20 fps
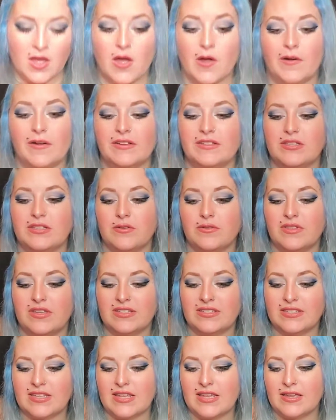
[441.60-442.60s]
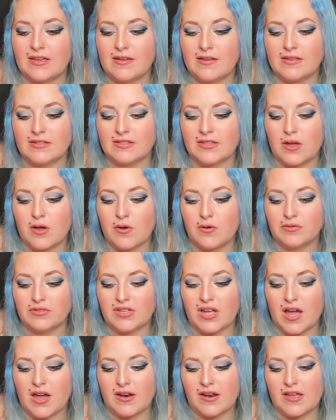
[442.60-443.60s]
Alright, so this is the
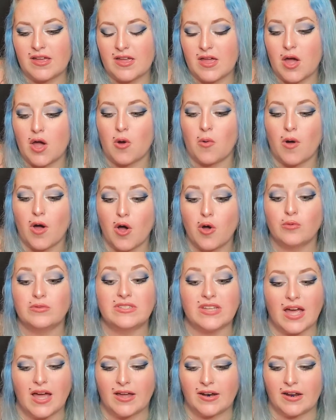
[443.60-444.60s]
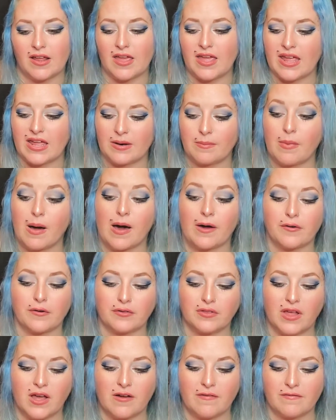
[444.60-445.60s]
Odana and Modern
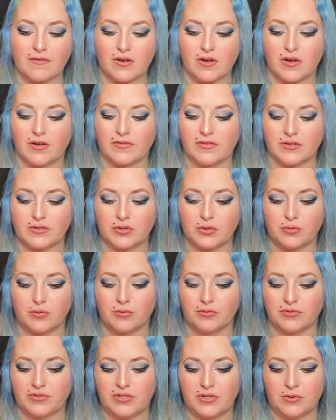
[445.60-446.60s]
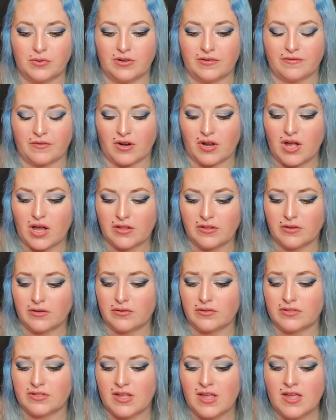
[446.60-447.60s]
Love, the two different
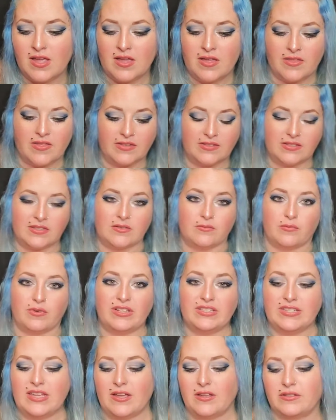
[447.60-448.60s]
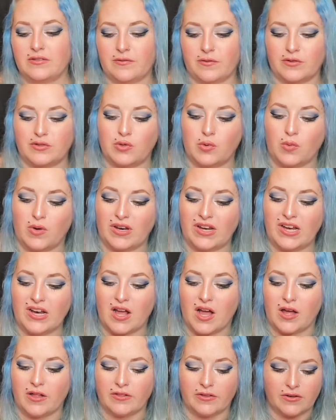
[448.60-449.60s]
colors. This retails for
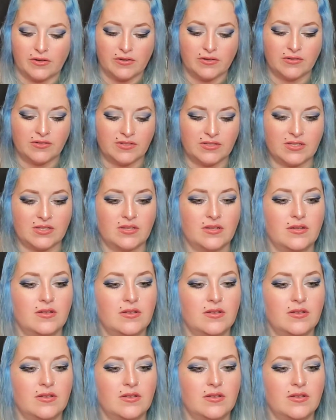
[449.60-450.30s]
$20.